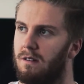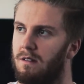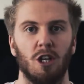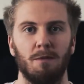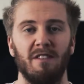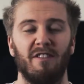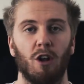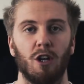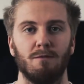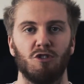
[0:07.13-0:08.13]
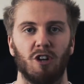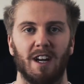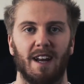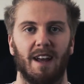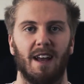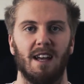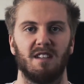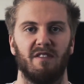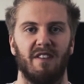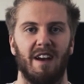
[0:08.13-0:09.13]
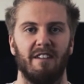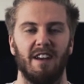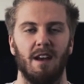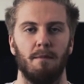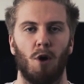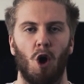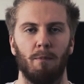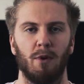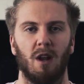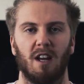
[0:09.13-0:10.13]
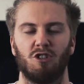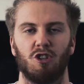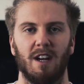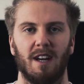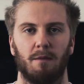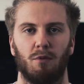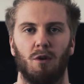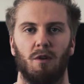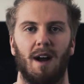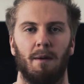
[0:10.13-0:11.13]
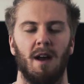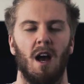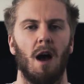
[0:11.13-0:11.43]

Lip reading: German volume training is a very popular training program